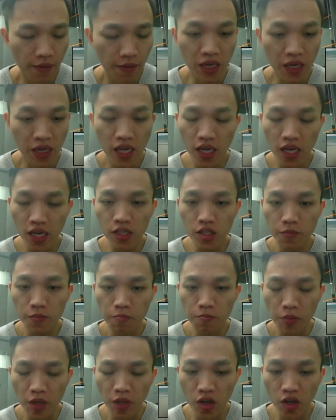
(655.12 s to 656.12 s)

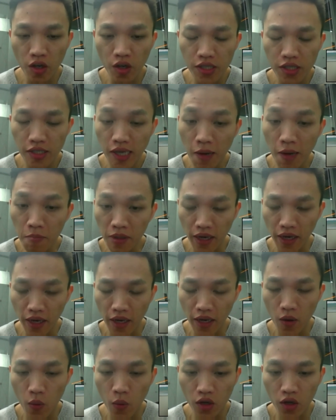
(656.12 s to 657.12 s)
Because
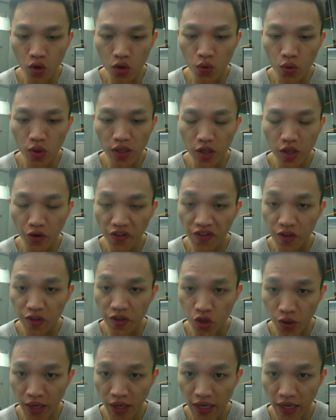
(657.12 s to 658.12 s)
somebody want to do the derivative
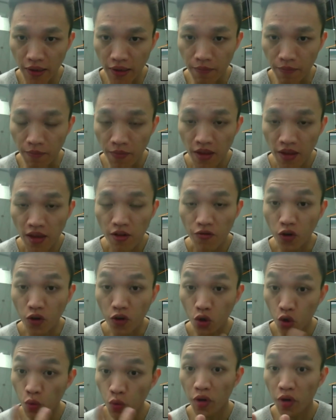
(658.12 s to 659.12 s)
trading for
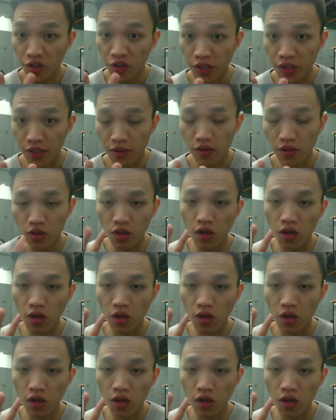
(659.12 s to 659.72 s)
two purposes.